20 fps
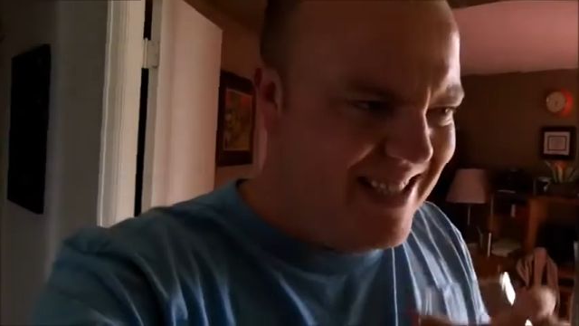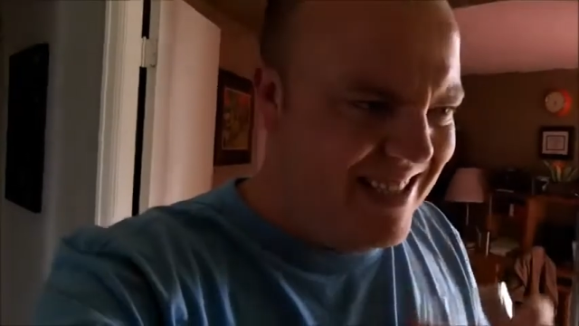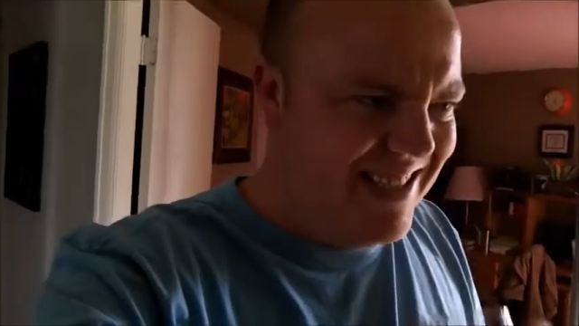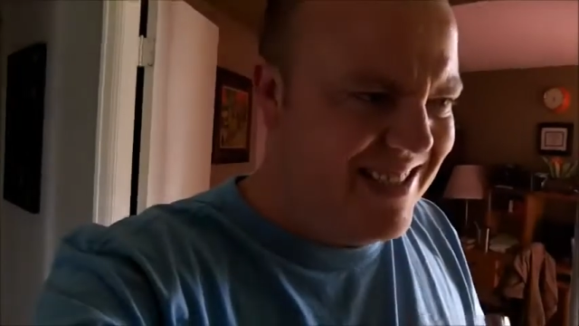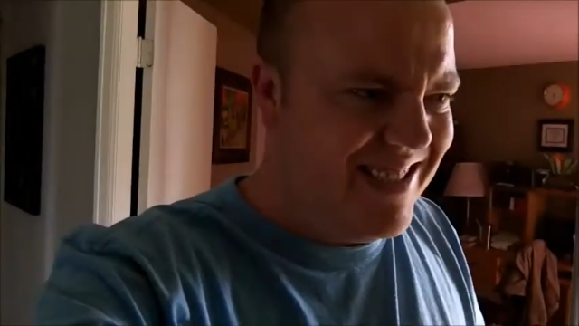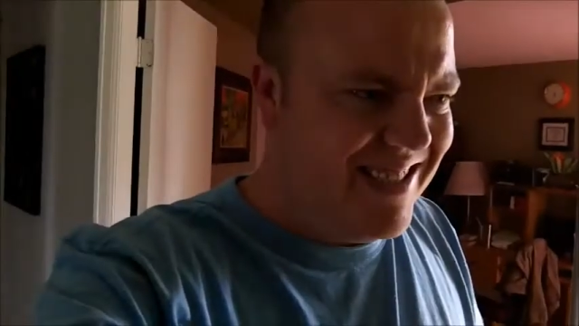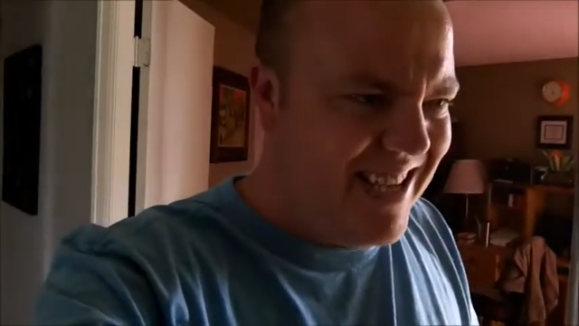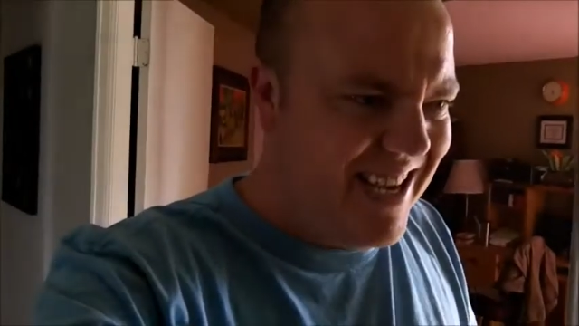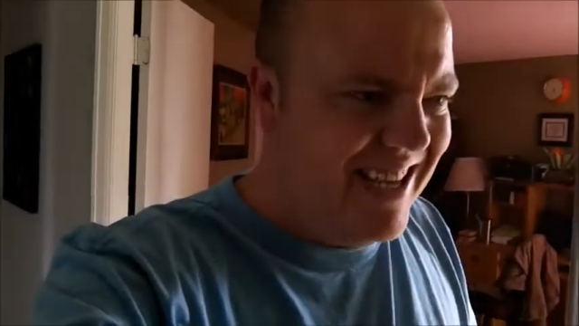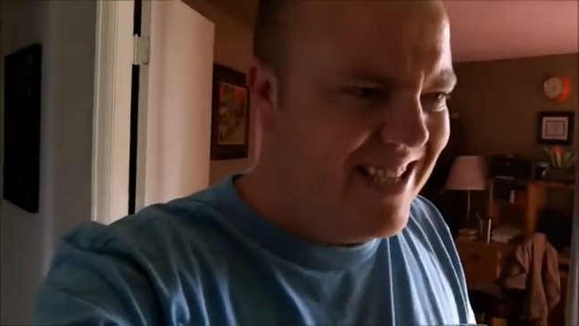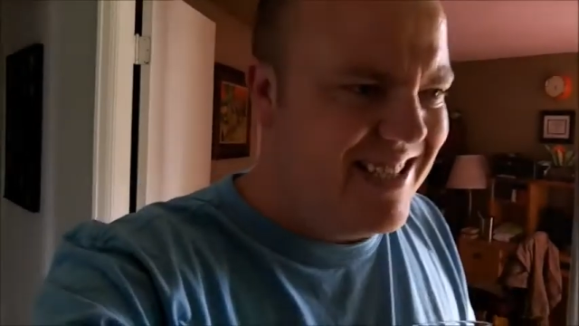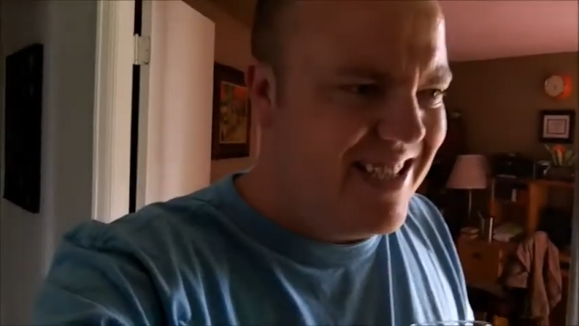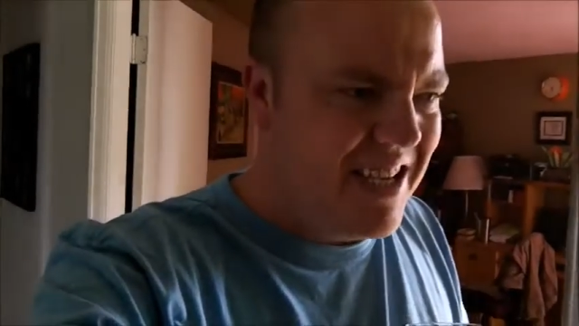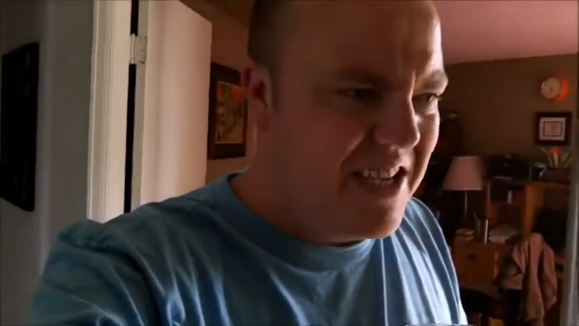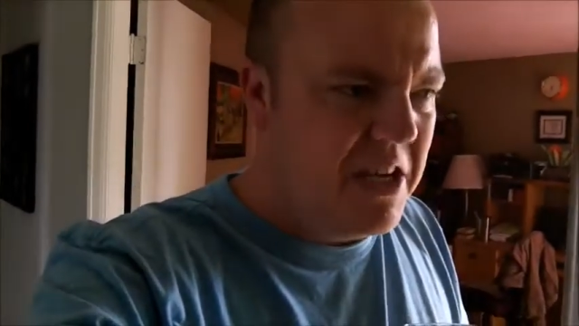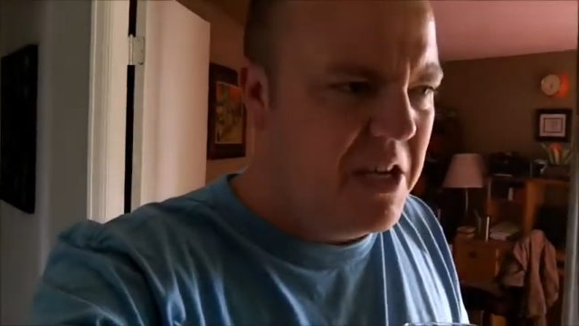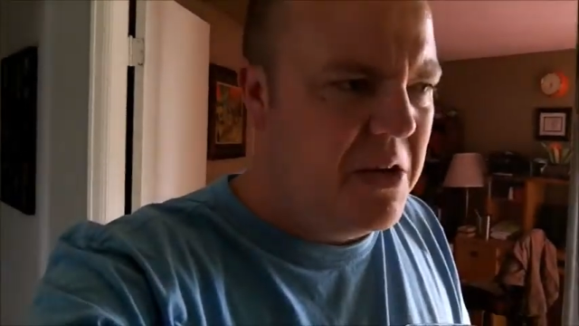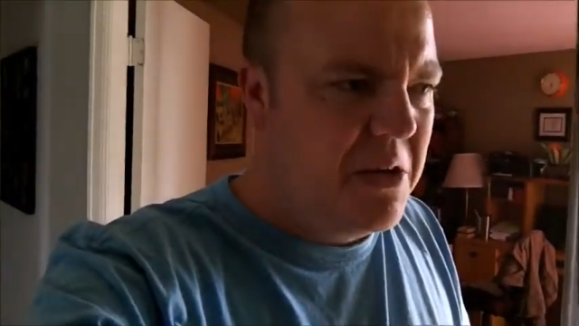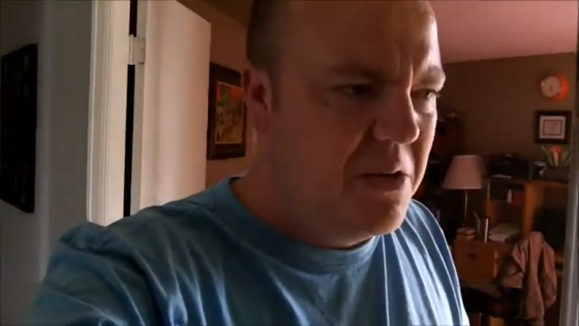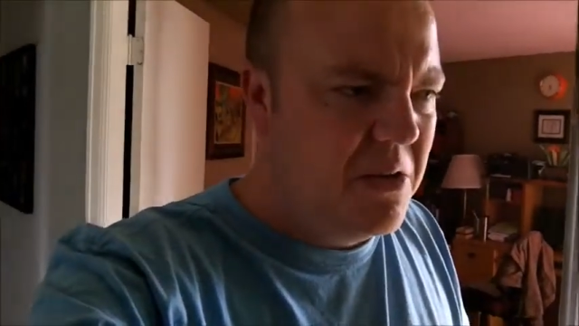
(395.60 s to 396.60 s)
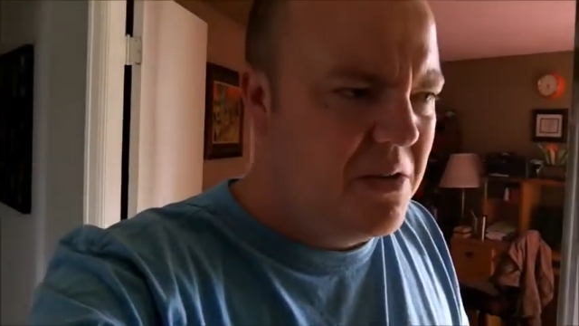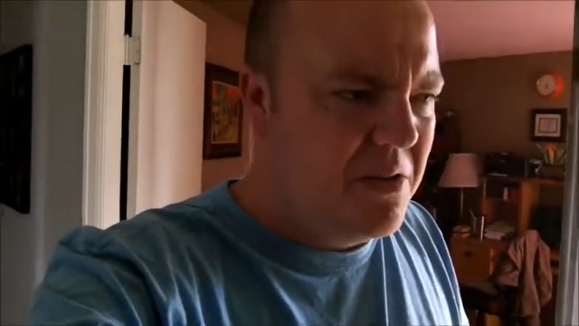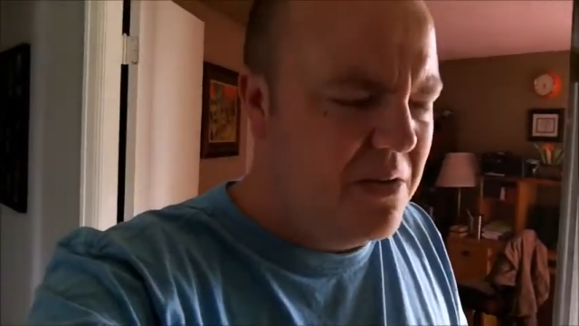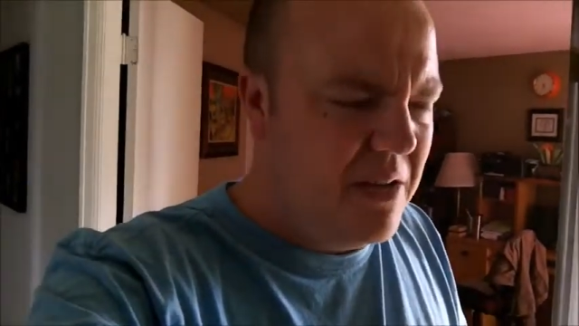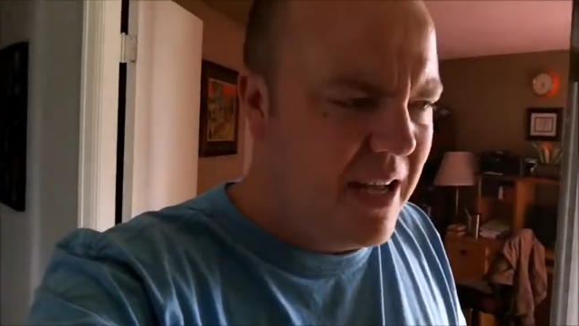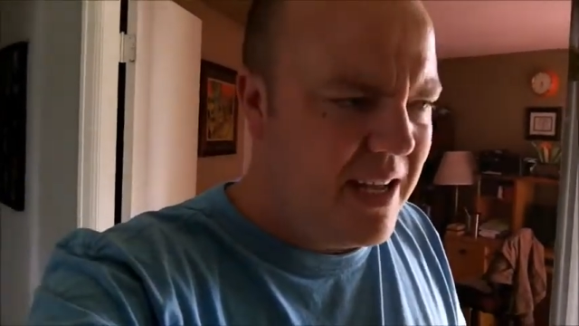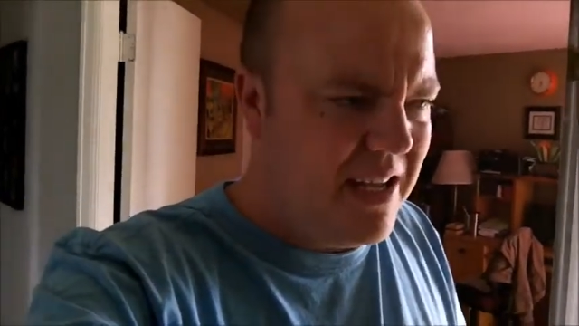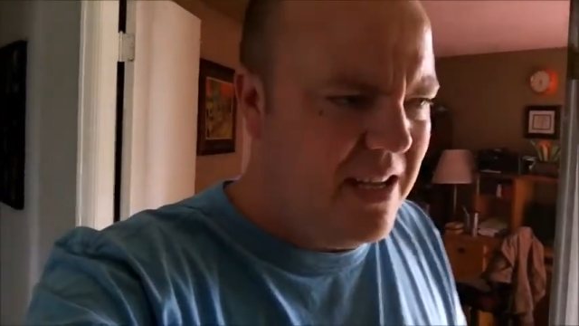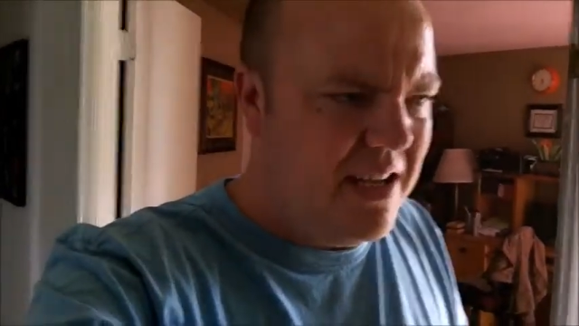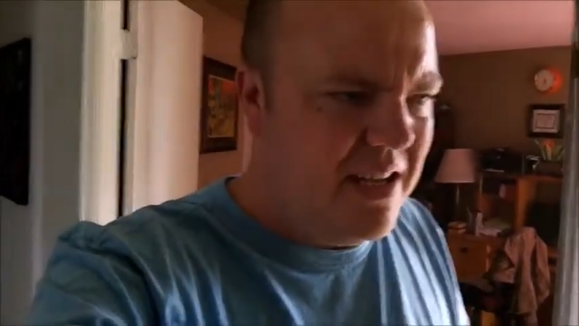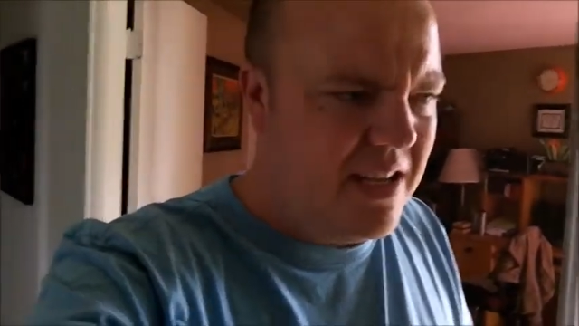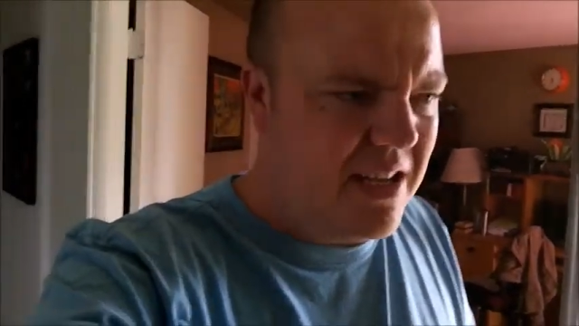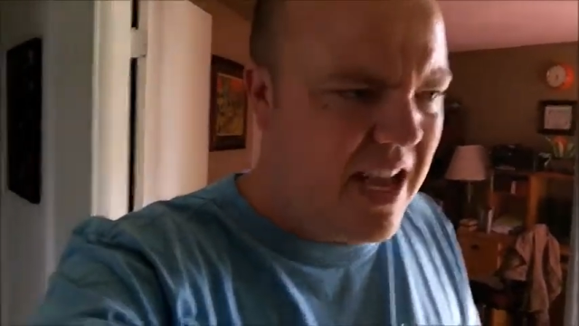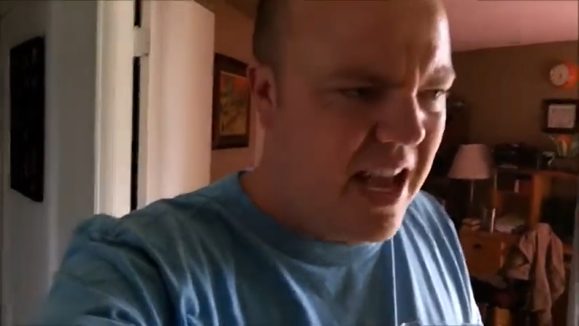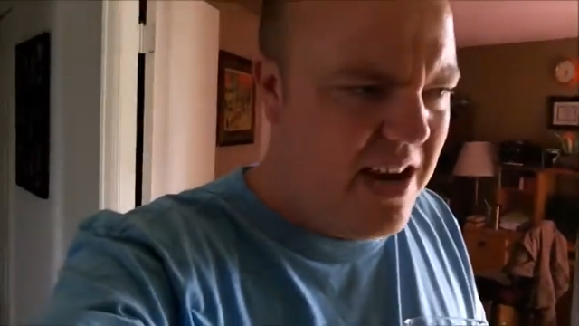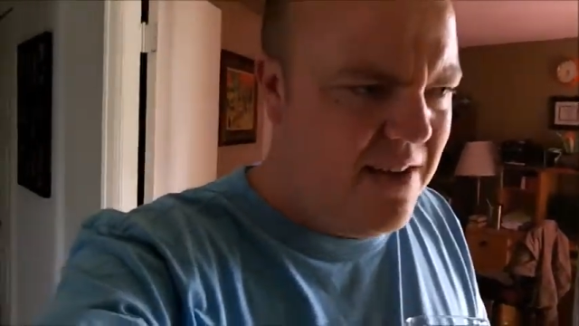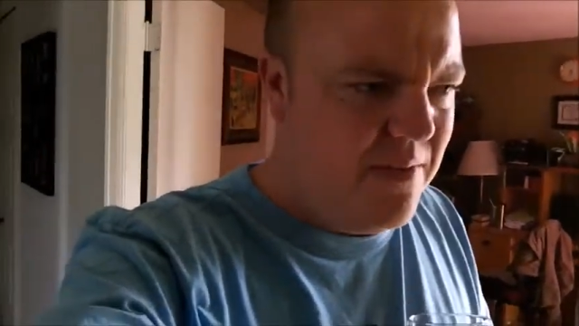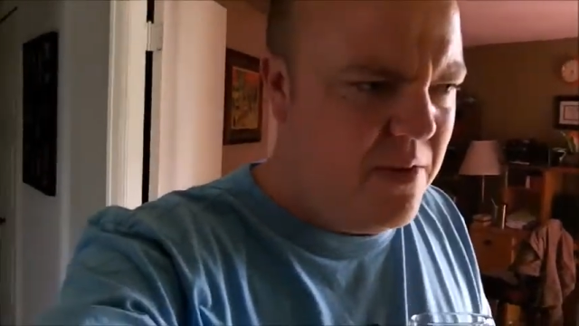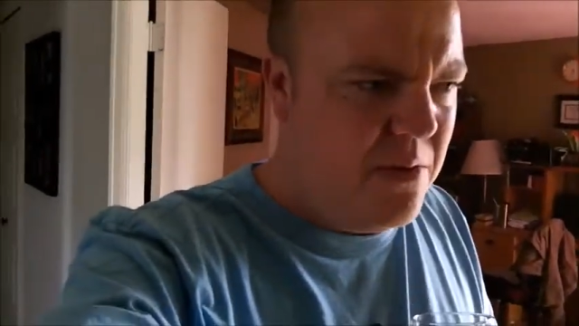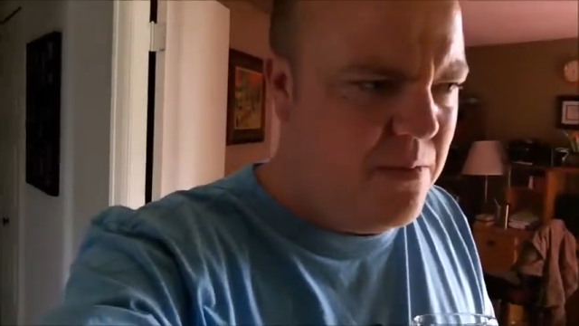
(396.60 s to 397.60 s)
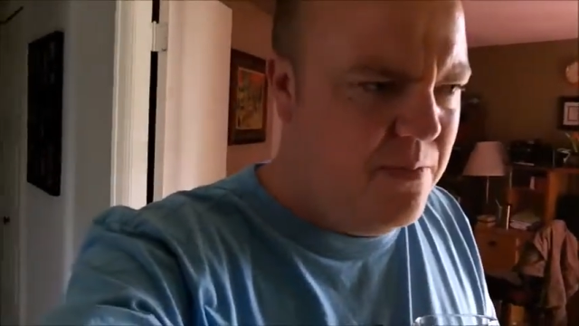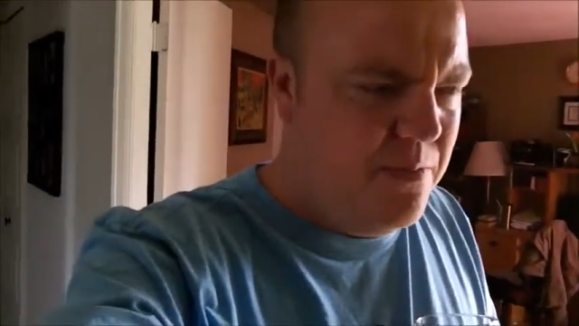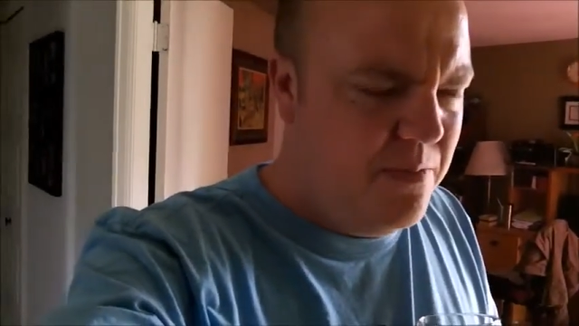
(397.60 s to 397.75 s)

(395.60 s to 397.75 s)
does taste like a kind of